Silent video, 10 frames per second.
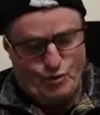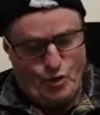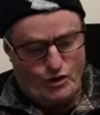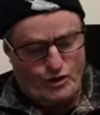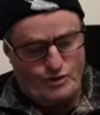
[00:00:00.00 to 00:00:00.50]

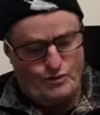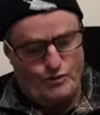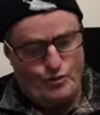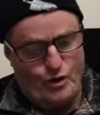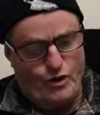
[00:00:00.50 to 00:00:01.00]
what
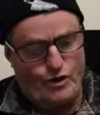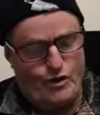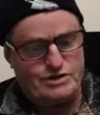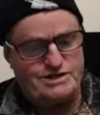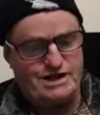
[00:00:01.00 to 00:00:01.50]
what
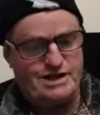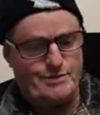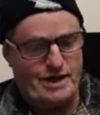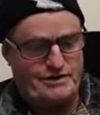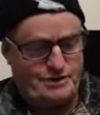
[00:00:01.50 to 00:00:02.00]
God said
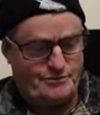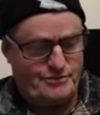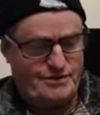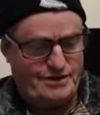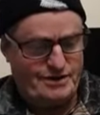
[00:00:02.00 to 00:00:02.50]
about them
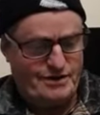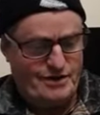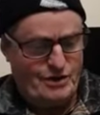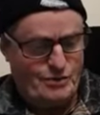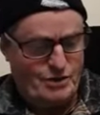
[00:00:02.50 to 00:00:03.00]

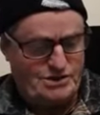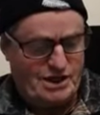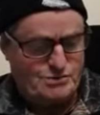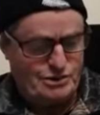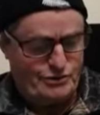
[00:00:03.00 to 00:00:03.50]
was
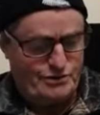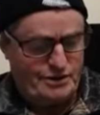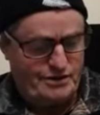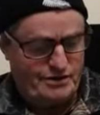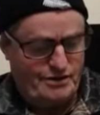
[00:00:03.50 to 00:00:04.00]

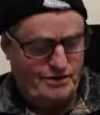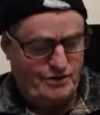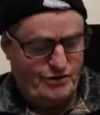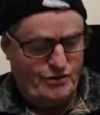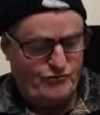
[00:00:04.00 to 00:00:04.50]
absolutely
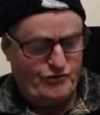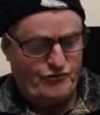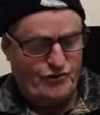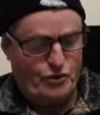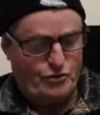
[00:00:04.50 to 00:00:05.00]

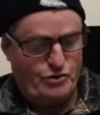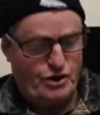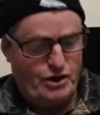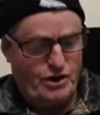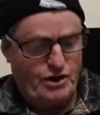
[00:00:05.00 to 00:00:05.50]
fulfilled.
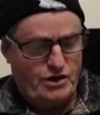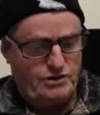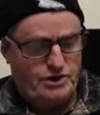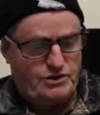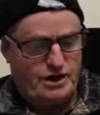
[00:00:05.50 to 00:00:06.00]

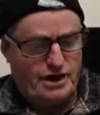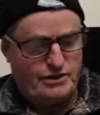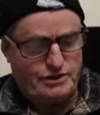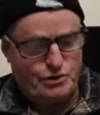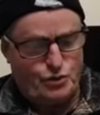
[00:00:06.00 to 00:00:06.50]
The day
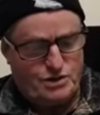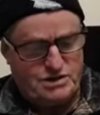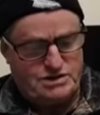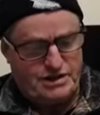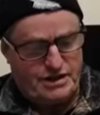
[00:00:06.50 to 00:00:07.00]
of the
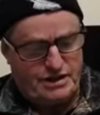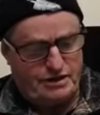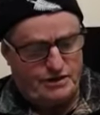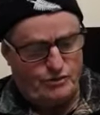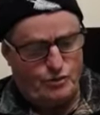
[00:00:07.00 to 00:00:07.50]
Lord is
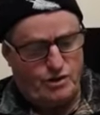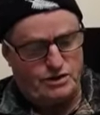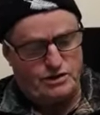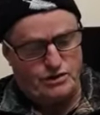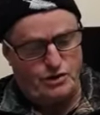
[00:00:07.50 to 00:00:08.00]
near.
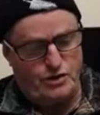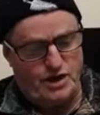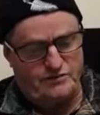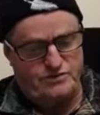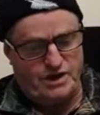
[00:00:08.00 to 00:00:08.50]
What you
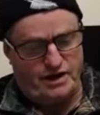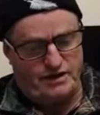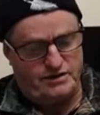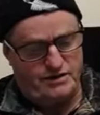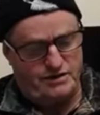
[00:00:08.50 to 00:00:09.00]
have
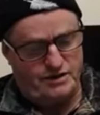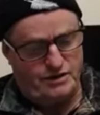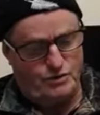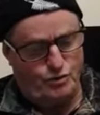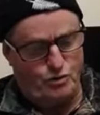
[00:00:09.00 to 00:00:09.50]
done
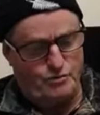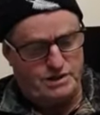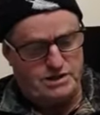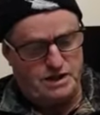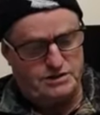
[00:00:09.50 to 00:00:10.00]
will
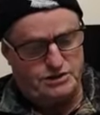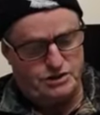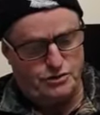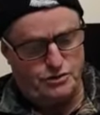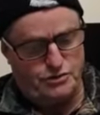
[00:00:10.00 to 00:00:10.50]
be done to
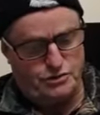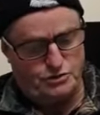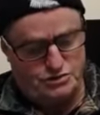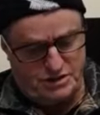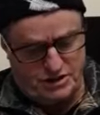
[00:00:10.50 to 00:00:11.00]
you.
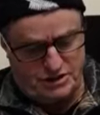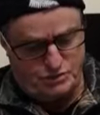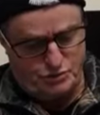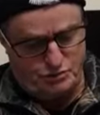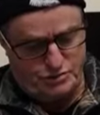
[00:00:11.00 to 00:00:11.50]
Your
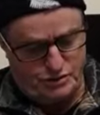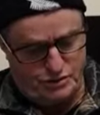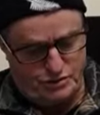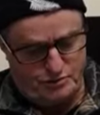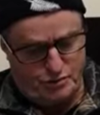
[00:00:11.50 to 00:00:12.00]
deeds will
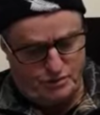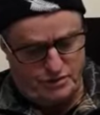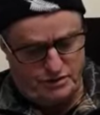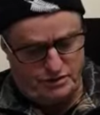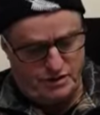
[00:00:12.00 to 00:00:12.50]
return
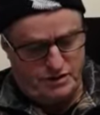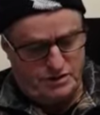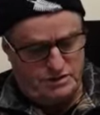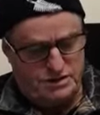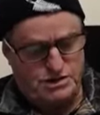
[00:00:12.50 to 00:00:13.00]
upon you.
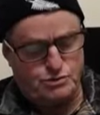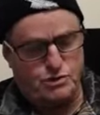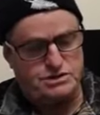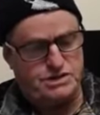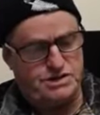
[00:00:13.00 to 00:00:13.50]
Just
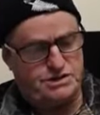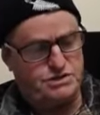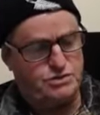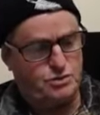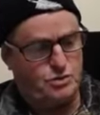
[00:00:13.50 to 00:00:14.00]
what
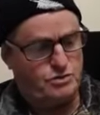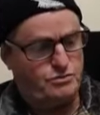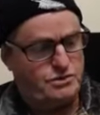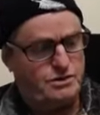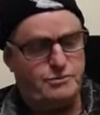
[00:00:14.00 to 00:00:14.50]
Jesus taught.
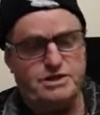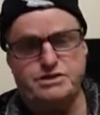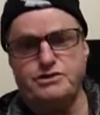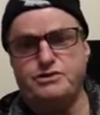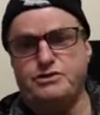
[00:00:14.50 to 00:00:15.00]
With the
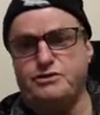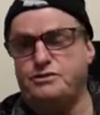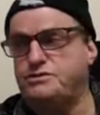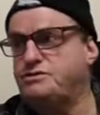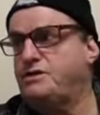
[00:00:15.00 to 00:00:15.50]
measure you
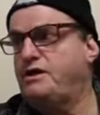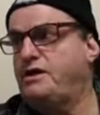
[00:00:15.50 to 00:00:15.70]
use,